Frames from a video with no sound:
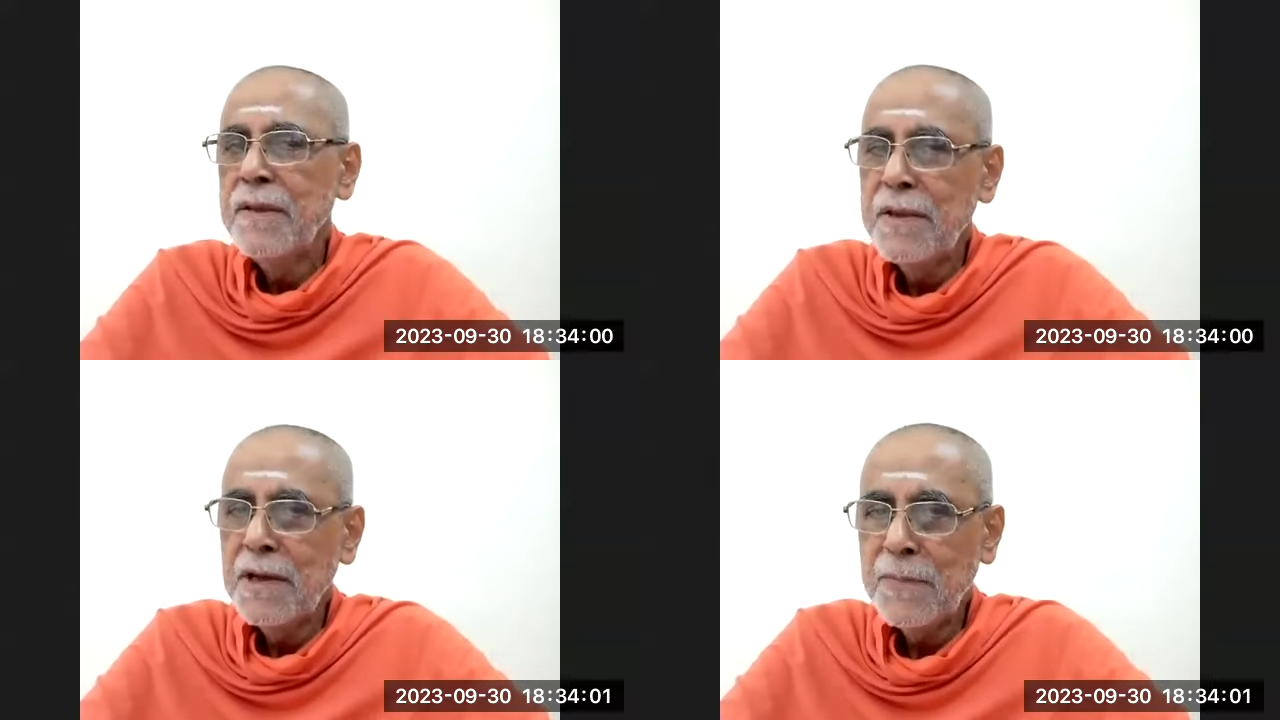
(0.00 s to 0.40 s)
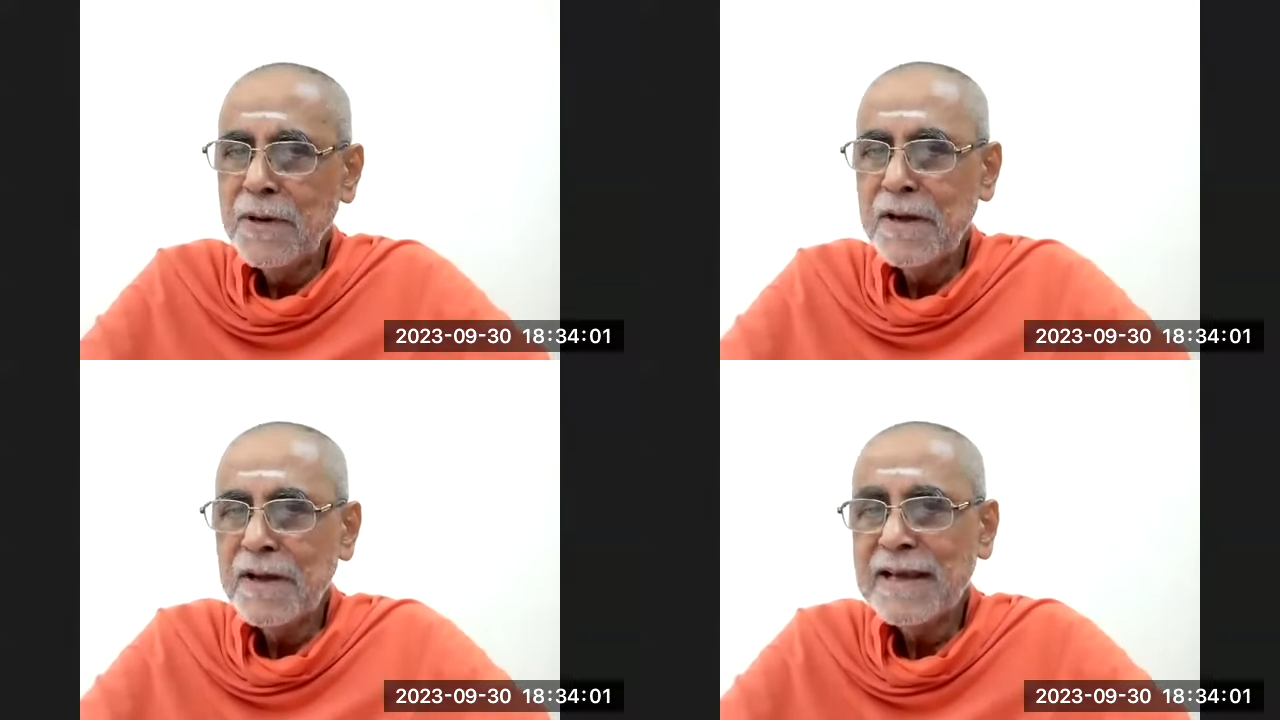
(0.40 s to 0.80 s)

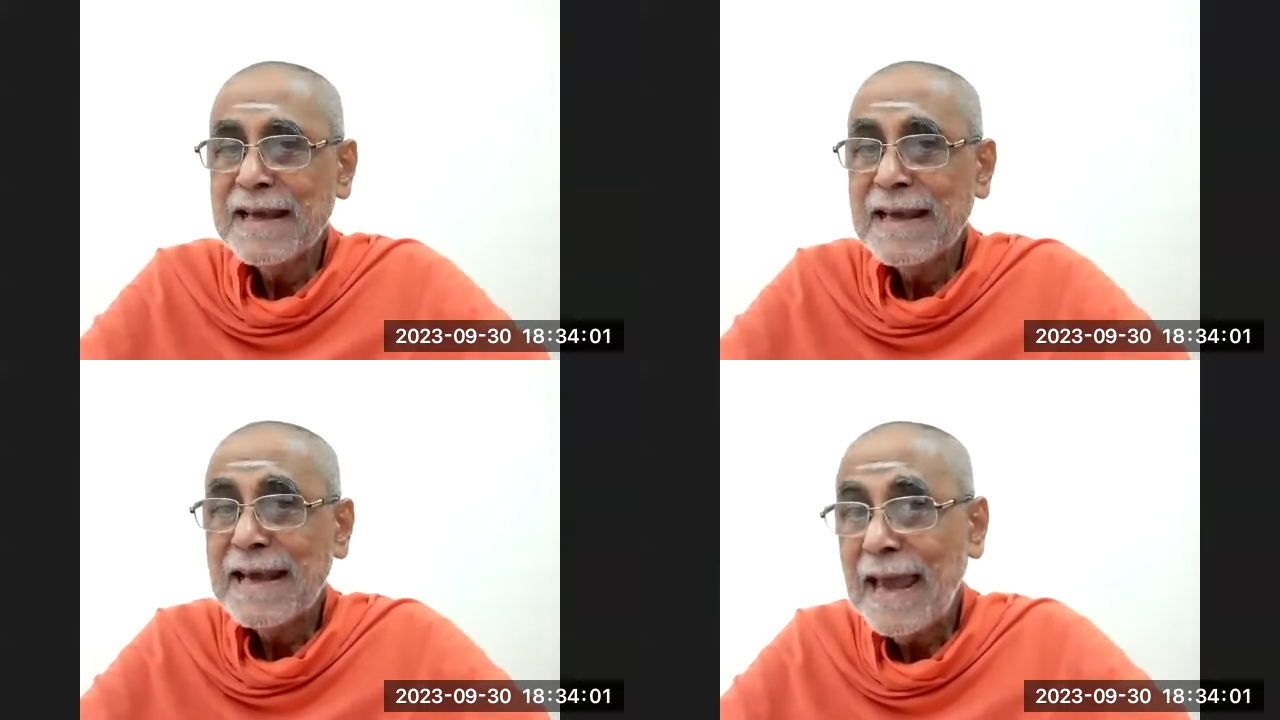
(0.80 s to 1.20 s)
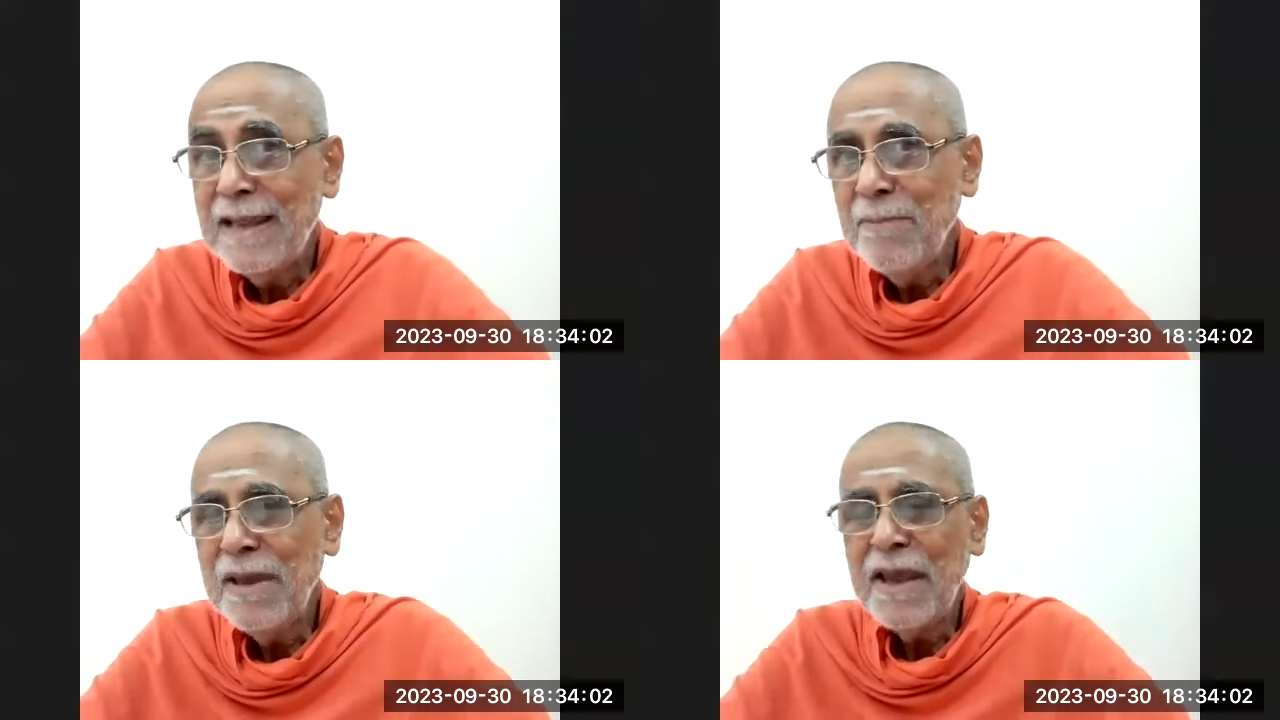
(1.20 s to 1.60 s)
japa
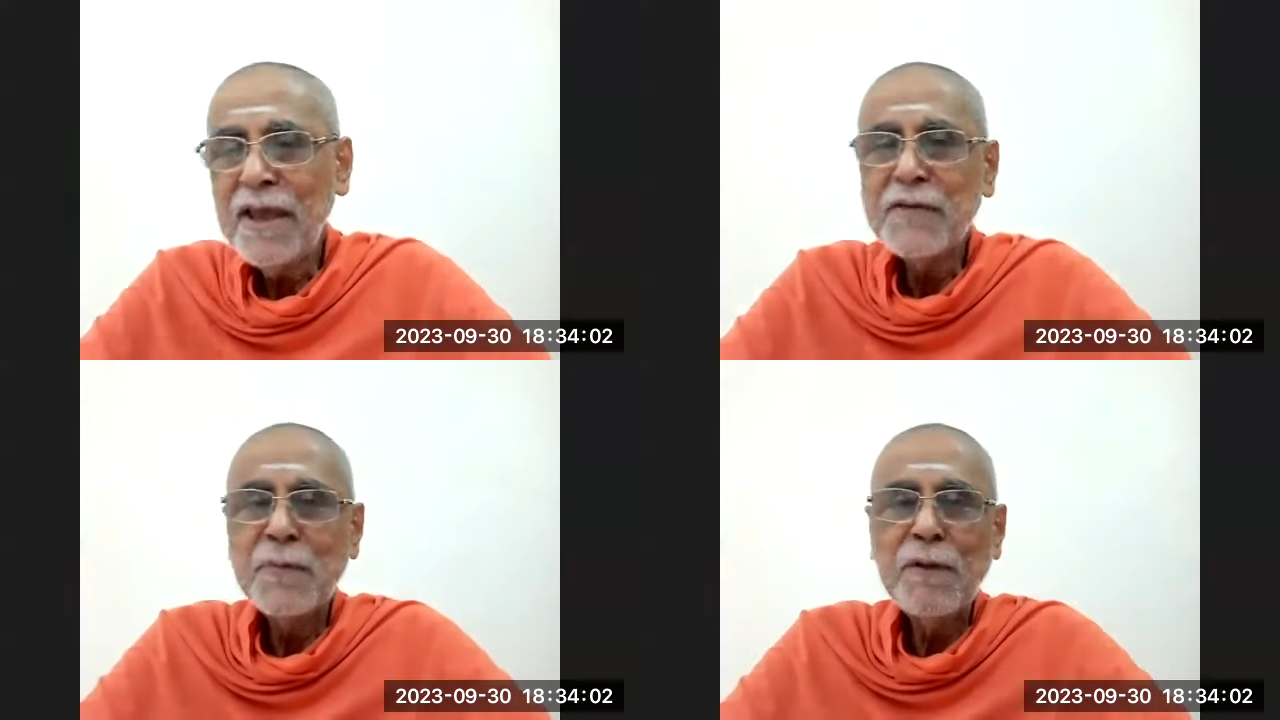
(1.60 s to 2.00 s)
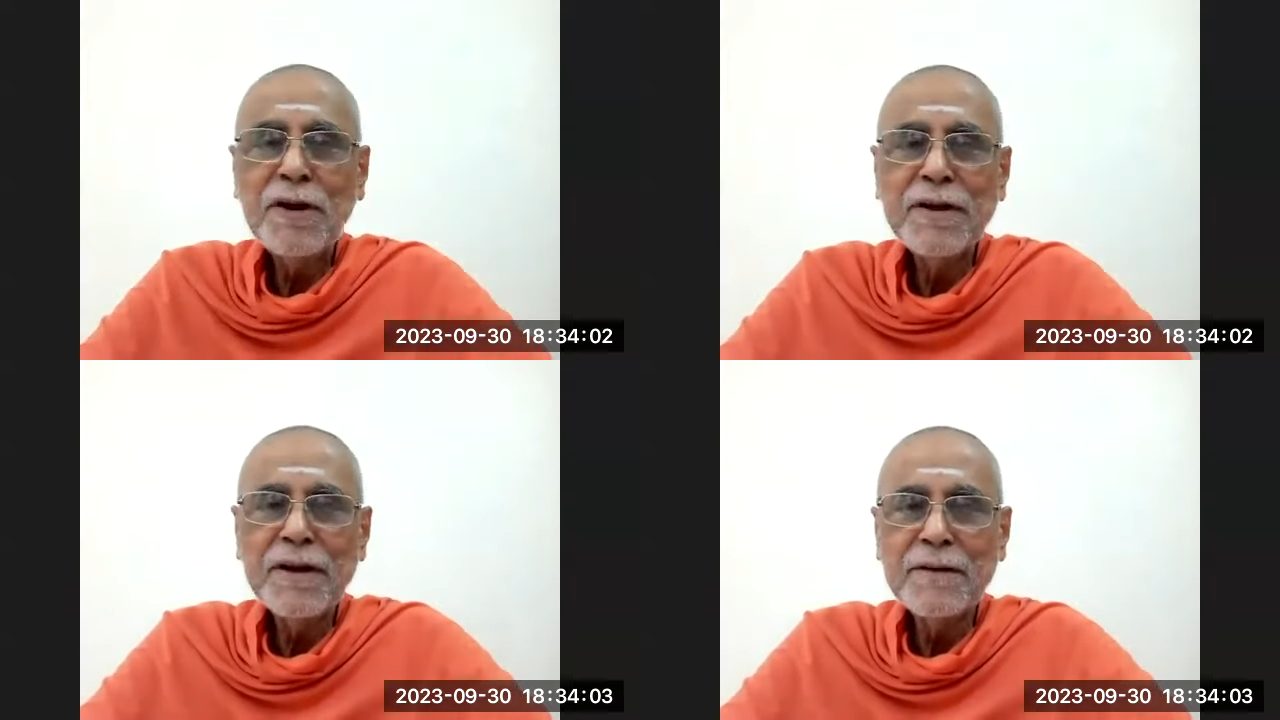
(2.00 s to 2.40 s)
can be
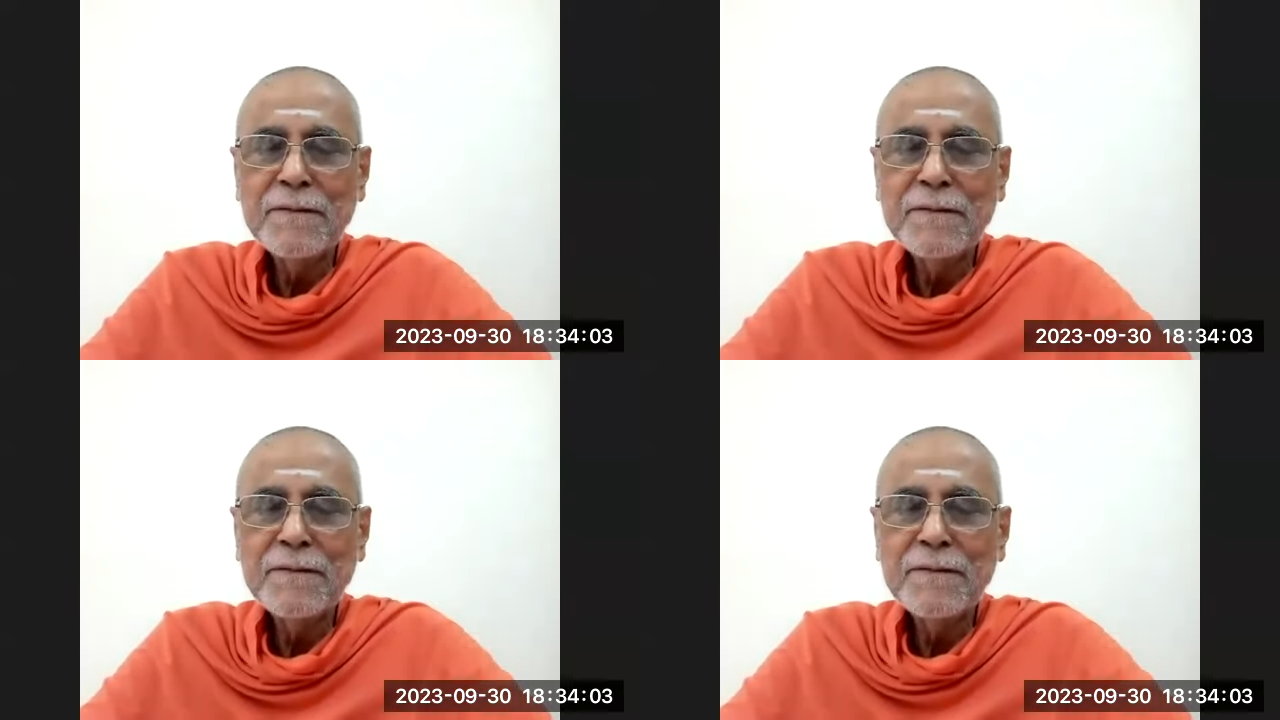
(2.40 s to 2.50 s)
exploited